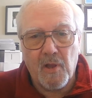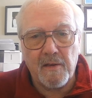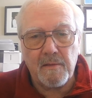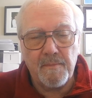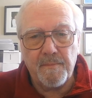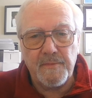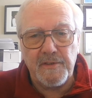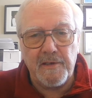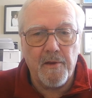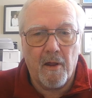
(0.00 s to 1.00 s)
Not
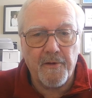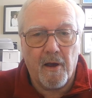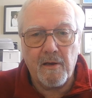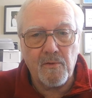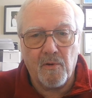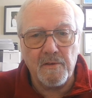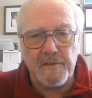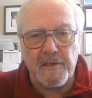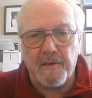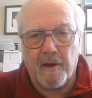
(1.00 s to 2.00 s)
D-da-da
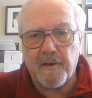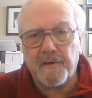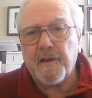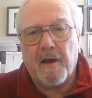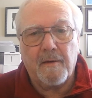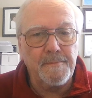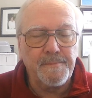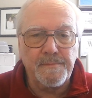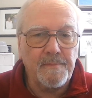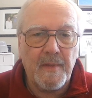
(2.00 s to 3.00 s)
or D-da-da-da,
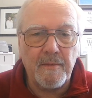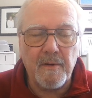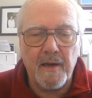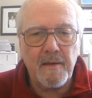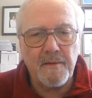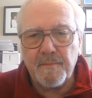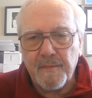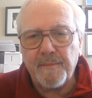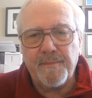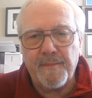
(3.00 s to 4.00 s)
right?
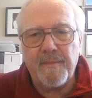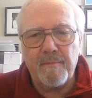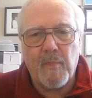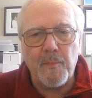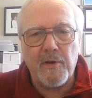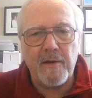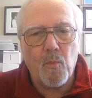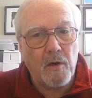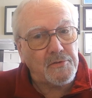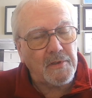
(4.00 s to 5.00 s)
My
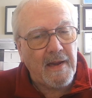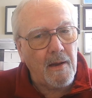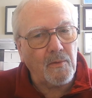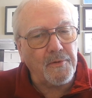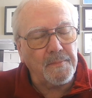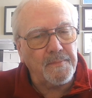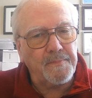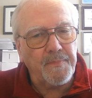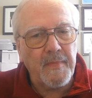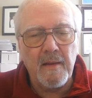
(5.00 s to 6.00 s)
brain wants to count.
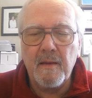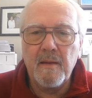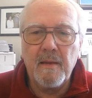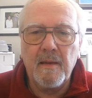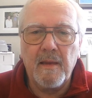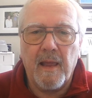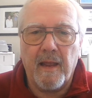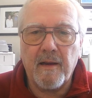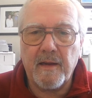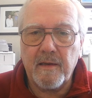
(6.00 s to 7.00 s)

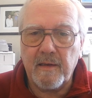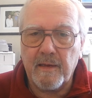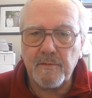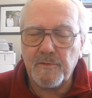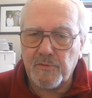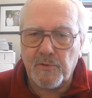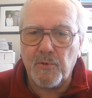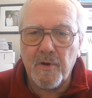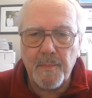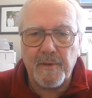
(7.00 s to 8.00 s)
And I can get
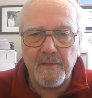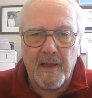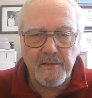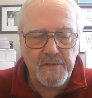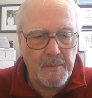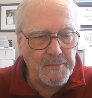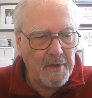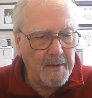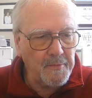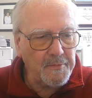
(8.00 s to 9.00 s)
screwed up on that
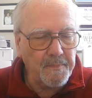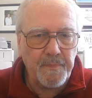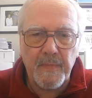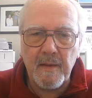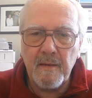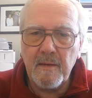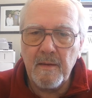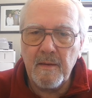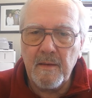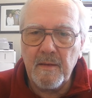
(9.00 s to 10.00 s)
sometimes.
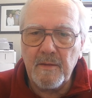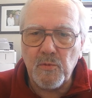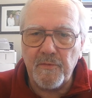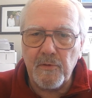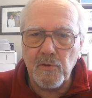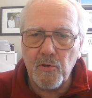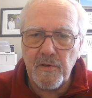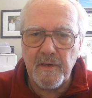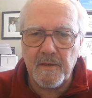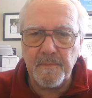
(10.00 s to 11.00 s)
So if you're
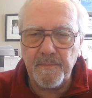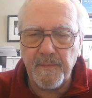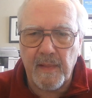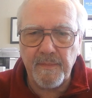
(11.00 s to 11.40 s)
learning,